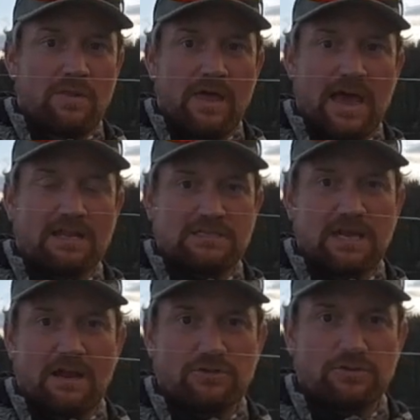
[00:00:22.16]
that is a
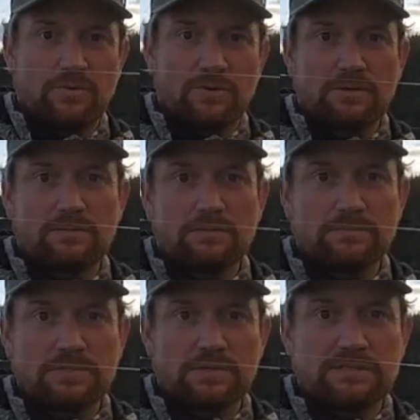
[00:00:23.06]
hair shorter.
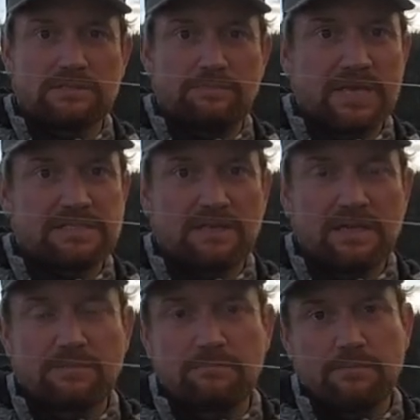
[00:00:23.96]
So it's
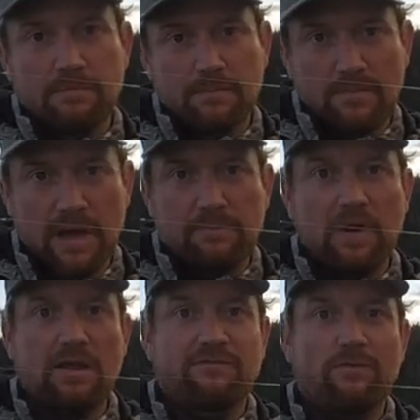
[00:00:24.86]
basically, I'm
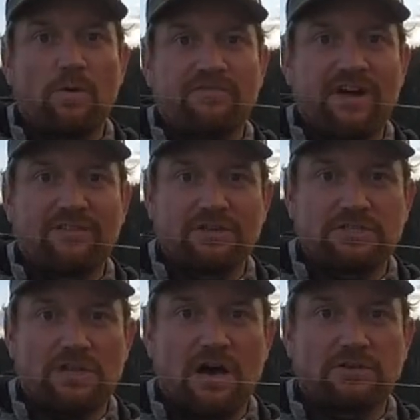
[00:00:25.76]
running 4 to 5
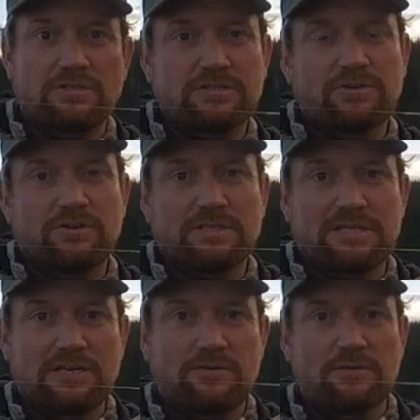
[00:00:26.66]
inch Dodgers, so you could
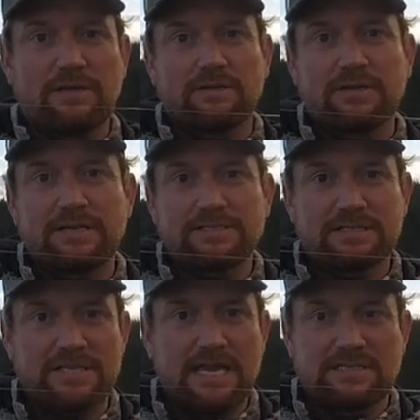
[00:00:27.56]
say 2 leader lengths
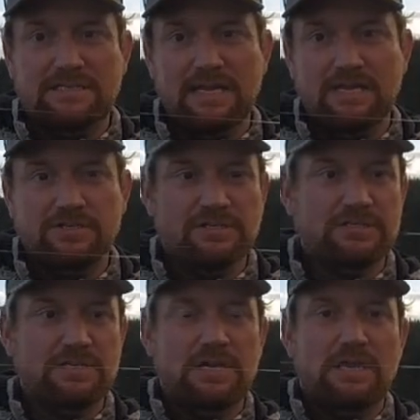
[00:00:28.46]
is 8 to 10
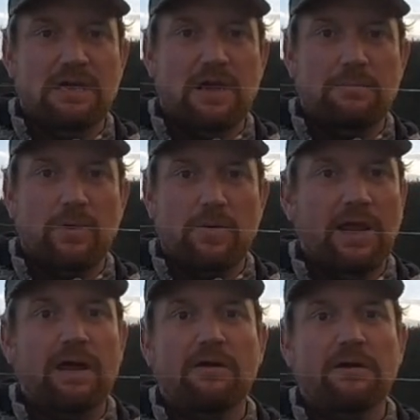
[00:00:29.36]
inches. I'm going a
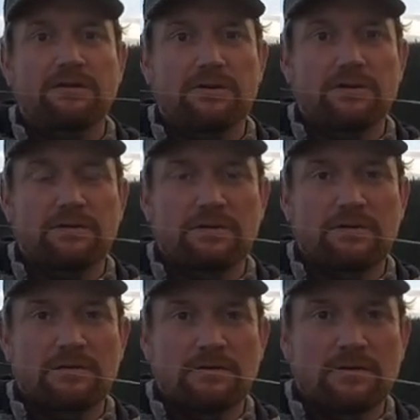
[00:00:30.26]
hair under
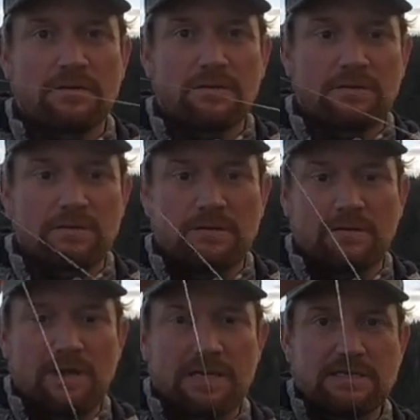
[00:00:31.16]

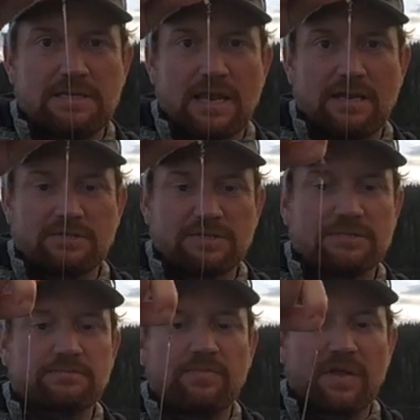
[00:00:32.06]
8 to 10
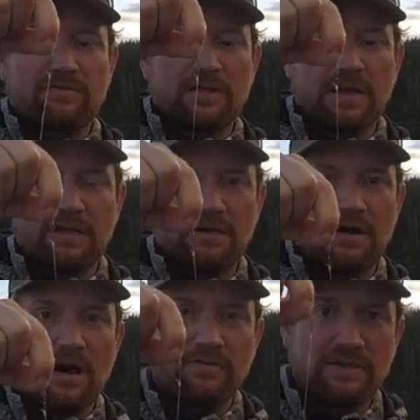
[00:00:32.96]
inches. I feel like
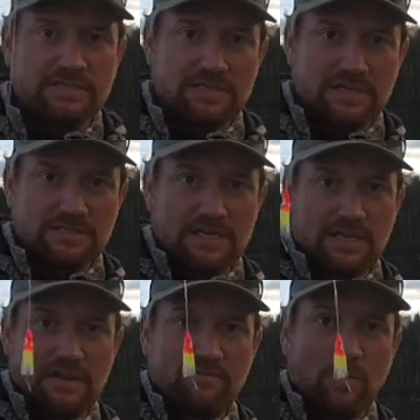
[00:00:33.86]
obviously it's going
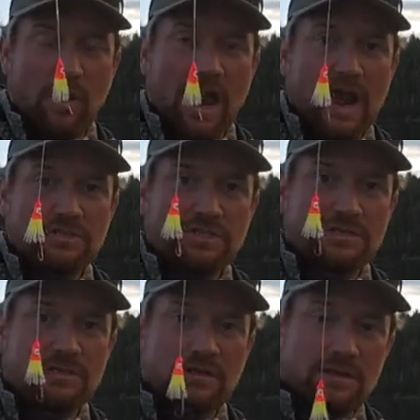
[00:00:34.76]
to give more action